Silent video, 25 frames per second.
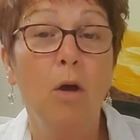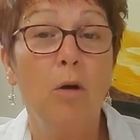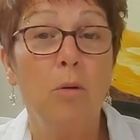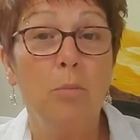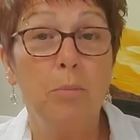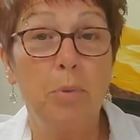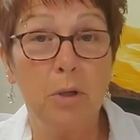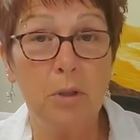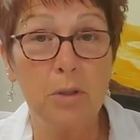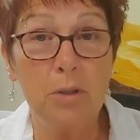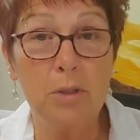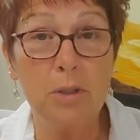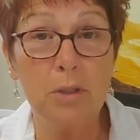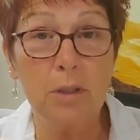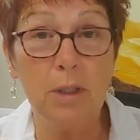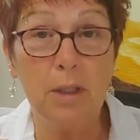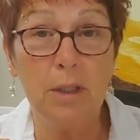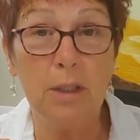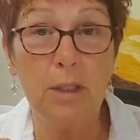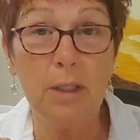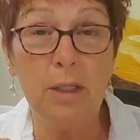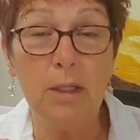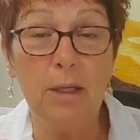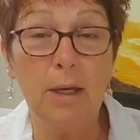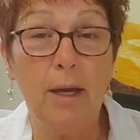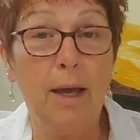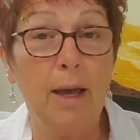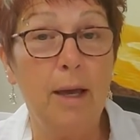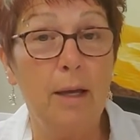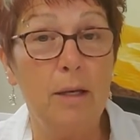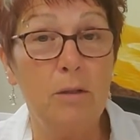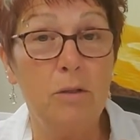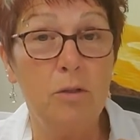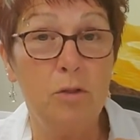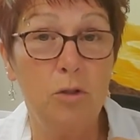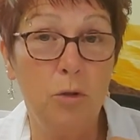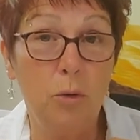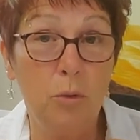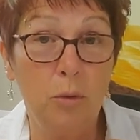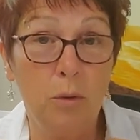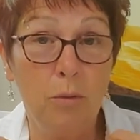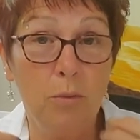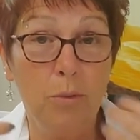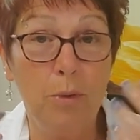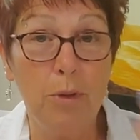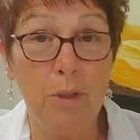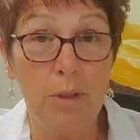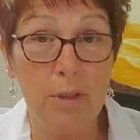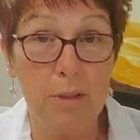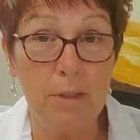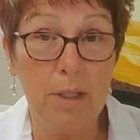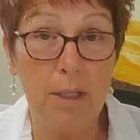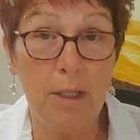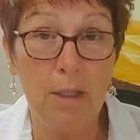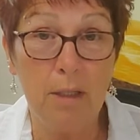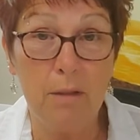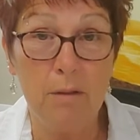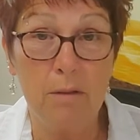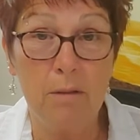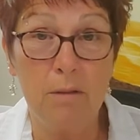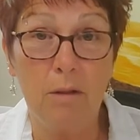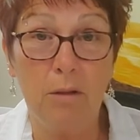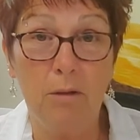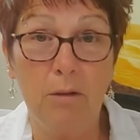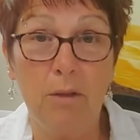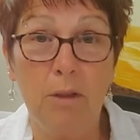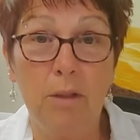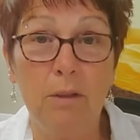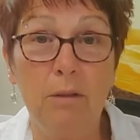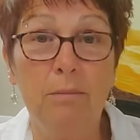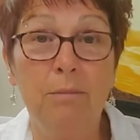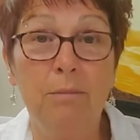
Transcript: Personally, as your real estate consultant,